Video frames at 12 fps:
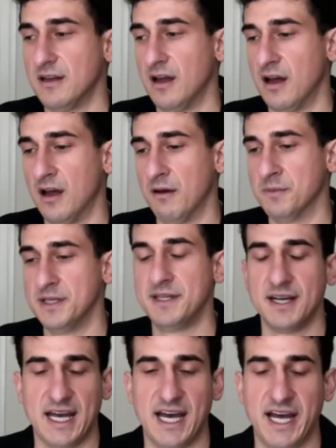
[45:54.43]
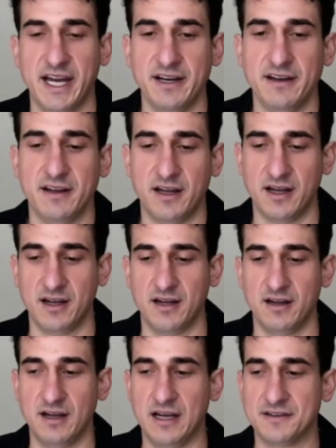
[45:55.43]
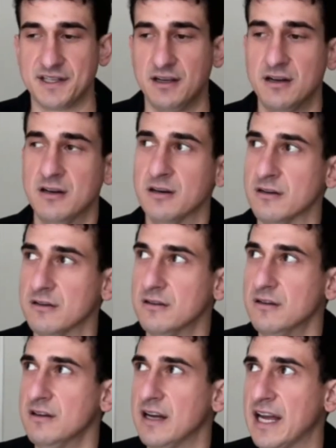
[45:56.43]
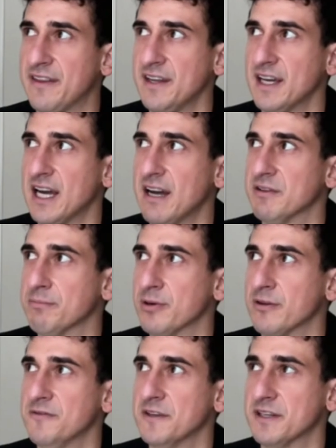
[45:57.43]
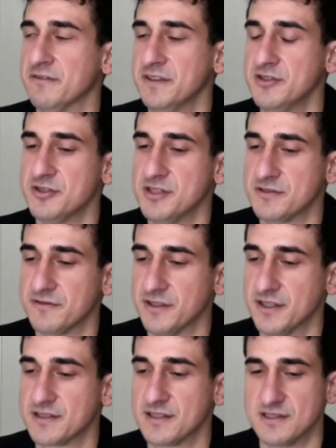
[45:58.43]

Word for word: Um, and then I had, uh, I was like, oh, I think I have the perfect vengeance for this.